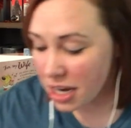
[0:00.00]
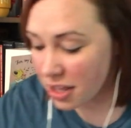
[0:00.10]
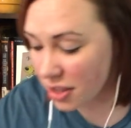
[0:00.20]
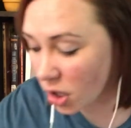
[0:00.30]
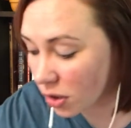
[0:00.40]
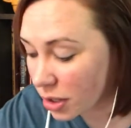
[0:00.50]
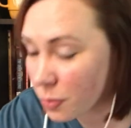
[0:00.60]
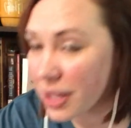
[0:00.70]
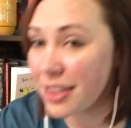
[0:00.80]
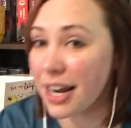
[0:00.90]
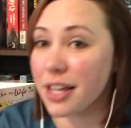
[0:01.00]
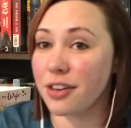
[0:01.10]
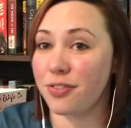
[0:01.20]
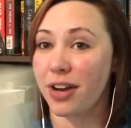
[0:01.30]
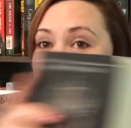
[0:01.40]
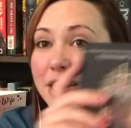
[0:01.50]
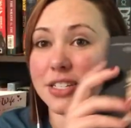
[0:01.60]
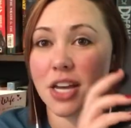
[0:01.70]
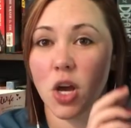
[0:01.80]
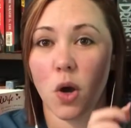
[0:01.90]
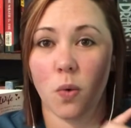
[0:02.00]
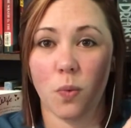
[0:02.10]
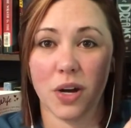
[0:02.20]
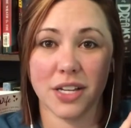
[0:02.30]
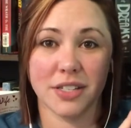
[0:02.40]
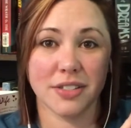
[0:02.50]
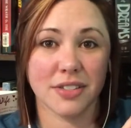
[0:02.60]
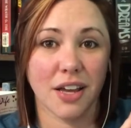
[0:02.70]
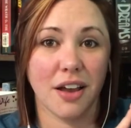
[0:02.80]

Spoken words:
The only one that I could find was,